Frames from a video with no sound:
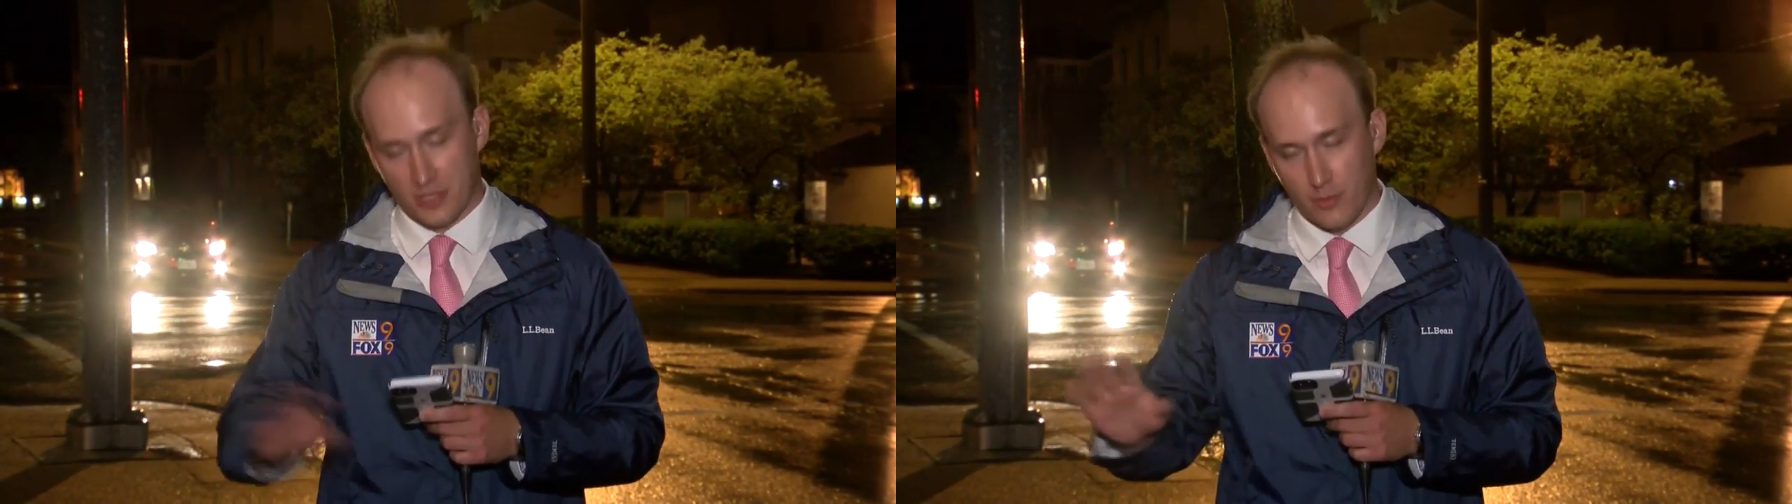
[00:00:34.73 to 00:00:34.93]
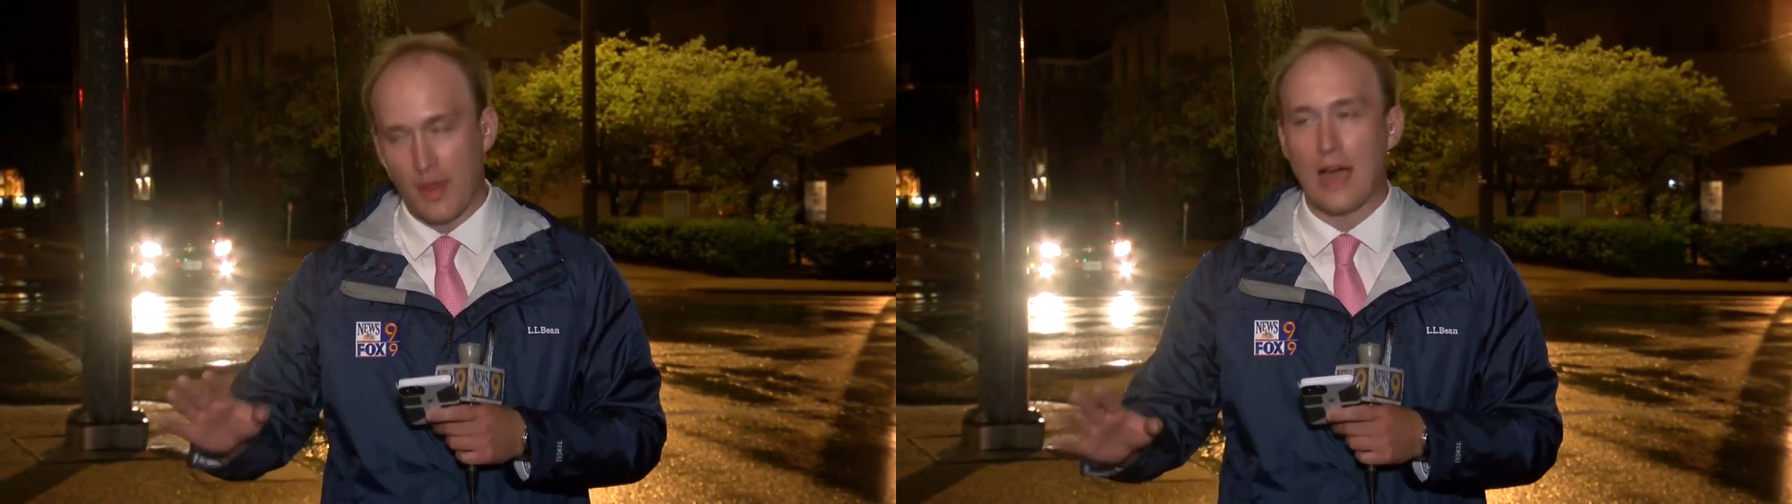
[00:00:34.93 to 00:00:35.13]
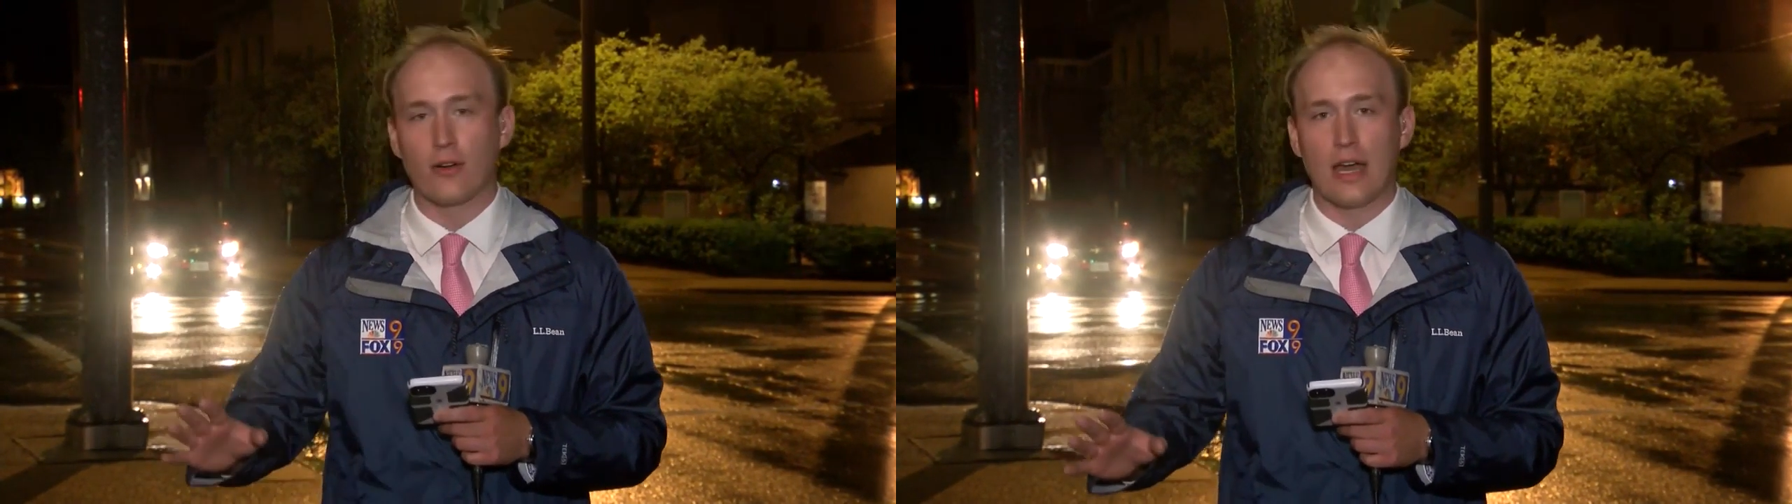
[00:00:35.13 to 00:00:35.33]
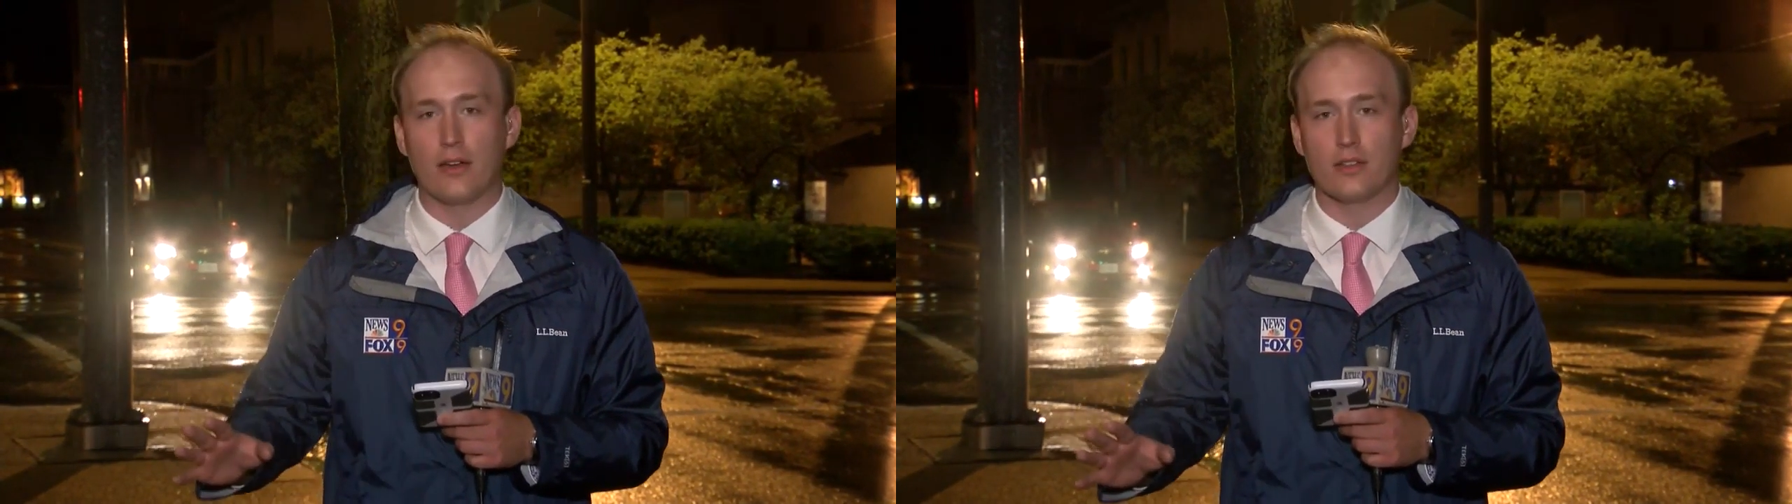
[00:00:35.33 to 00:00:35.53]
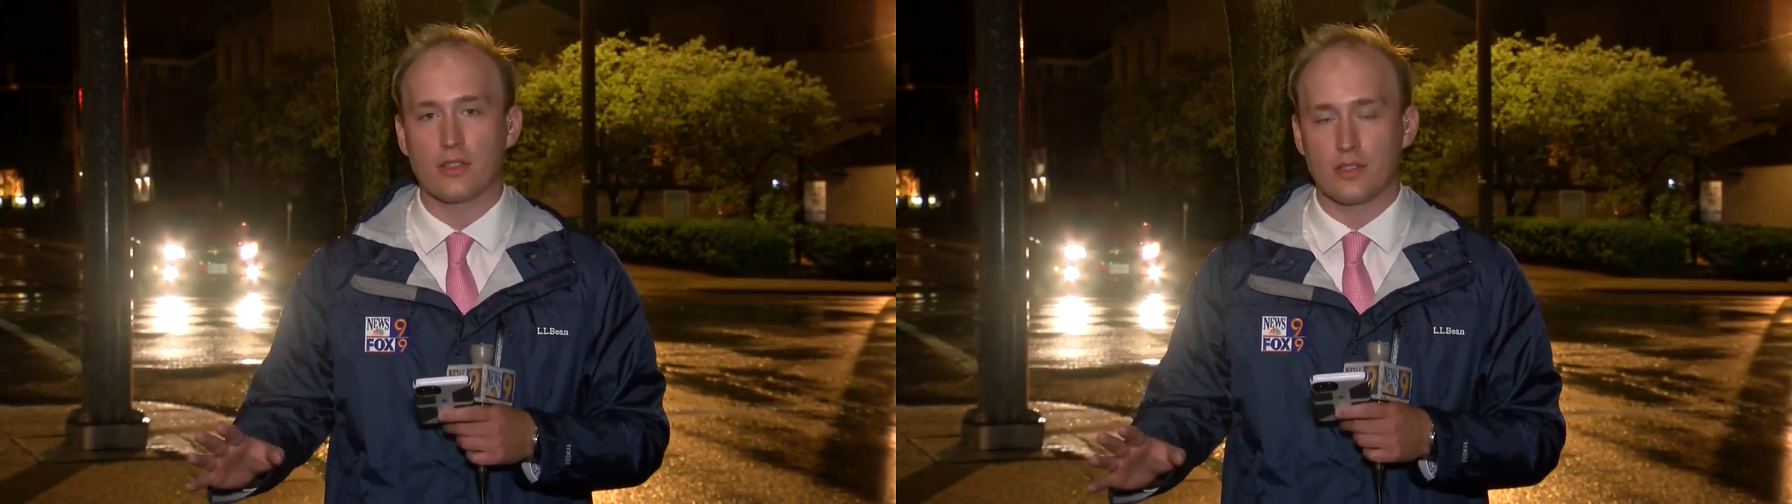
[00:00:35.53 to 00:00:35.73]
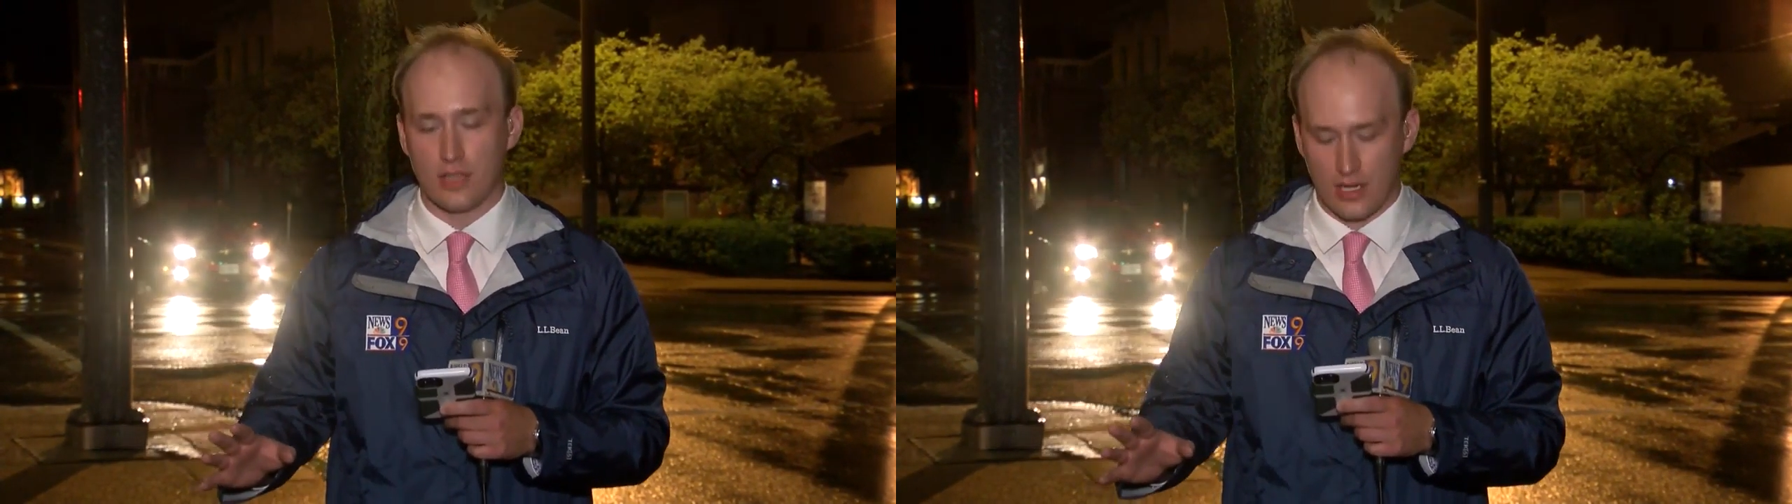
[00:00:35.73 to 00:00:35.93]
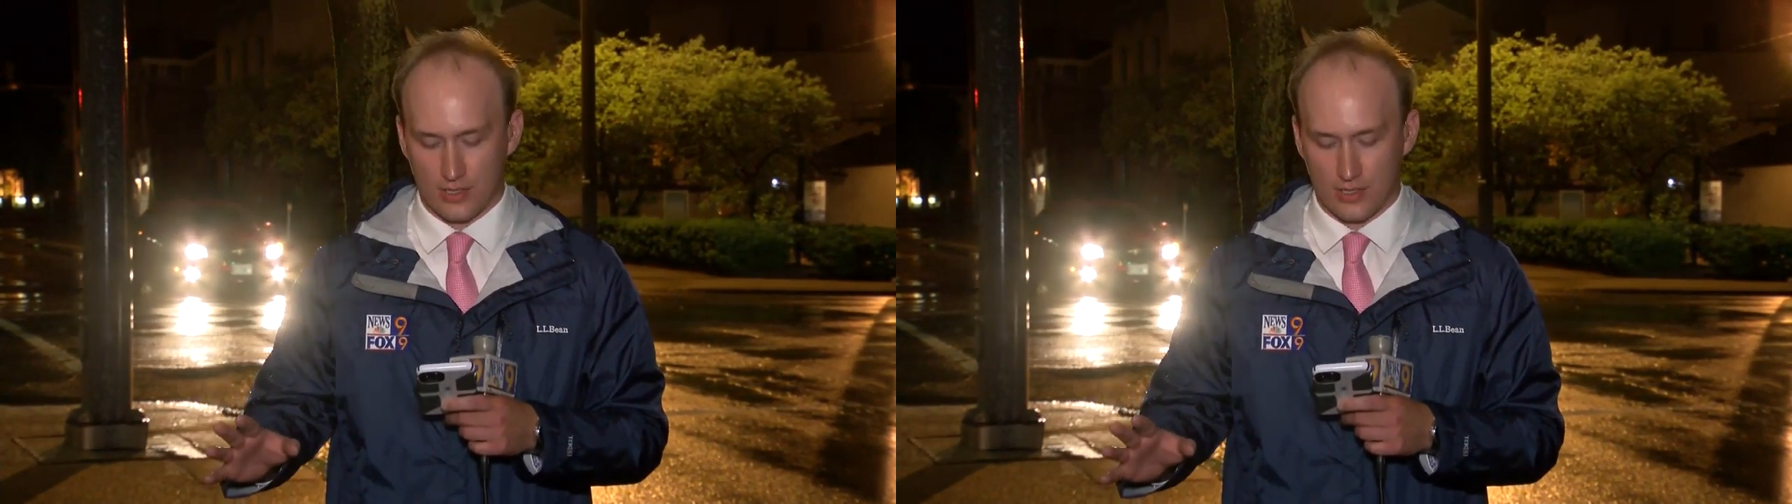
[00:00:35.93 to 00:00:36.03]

Some power outages uh,